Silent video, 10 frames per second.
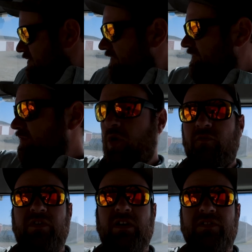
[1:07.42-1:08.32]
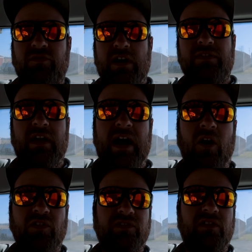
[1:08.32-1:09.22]
spread a few more fields around the
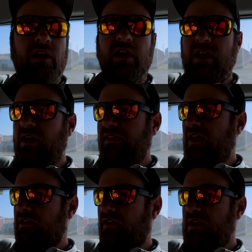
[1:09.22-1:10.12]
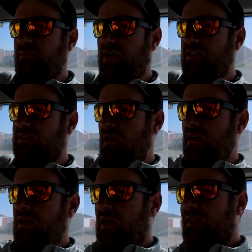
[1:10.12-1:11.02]
house and around the other grain bins,
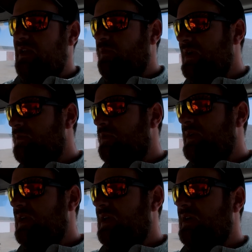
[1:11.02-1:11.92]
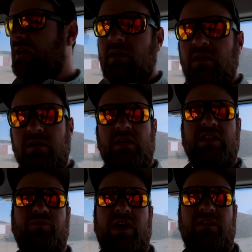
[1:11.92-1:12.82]
and then we will be
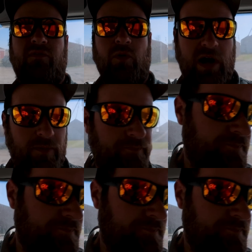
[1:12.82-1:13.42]
done spreading for a while.